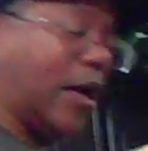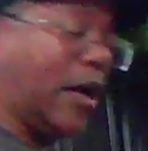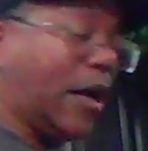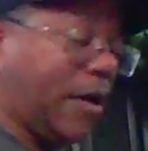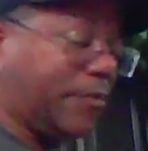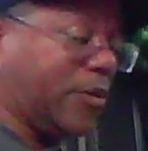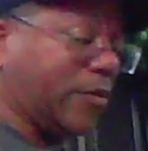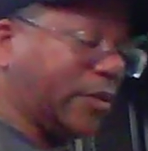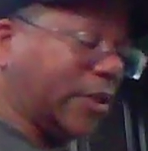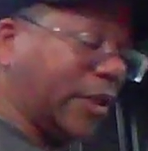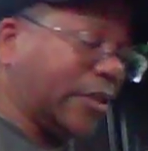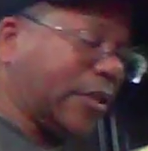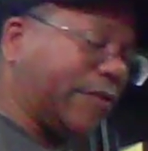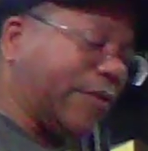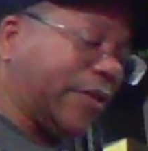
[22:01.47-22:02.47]
I'm doing
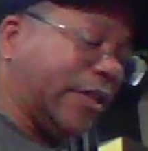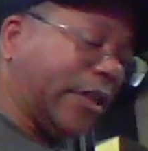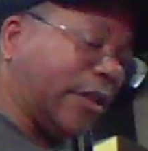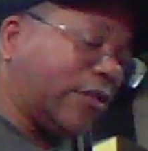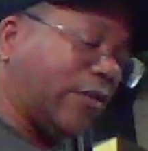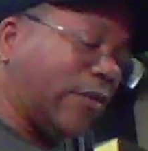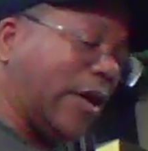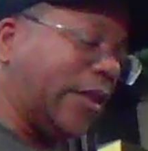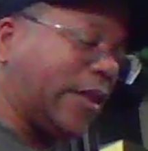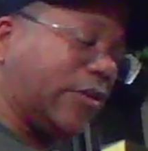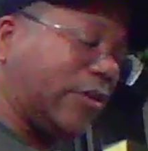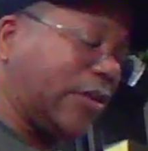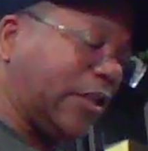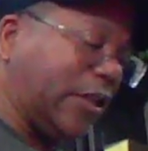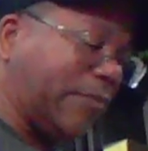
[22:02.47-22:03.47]
Thanksgiving dinner. So I let her
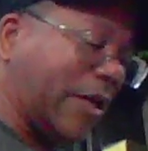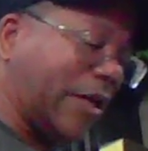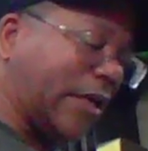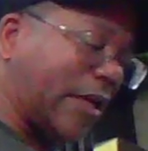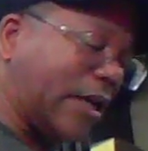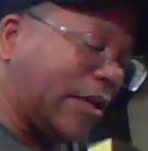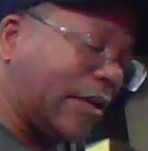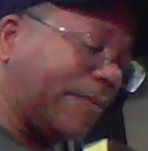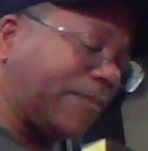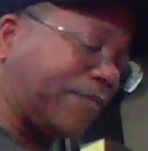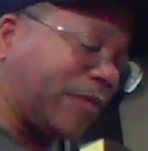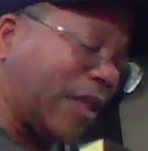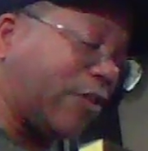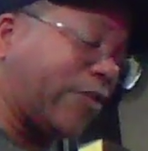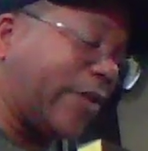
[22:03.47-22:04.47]
sleep. I got up.
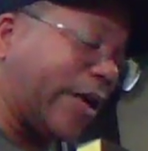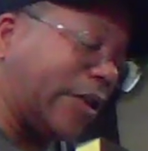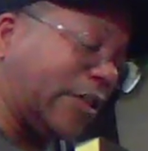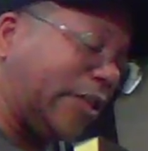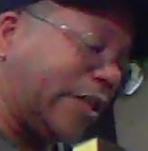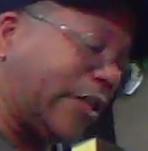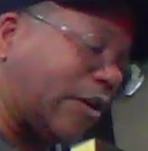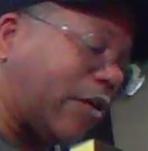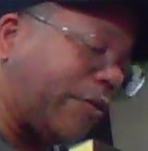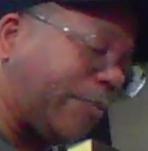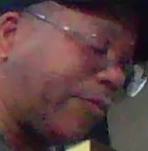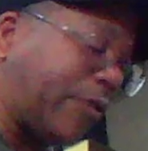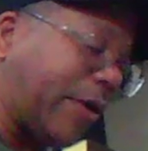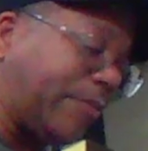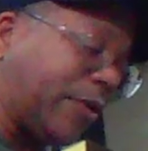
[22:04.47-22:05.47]
Now, granted, she had already
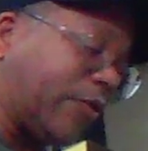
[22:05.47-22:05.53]
prepped the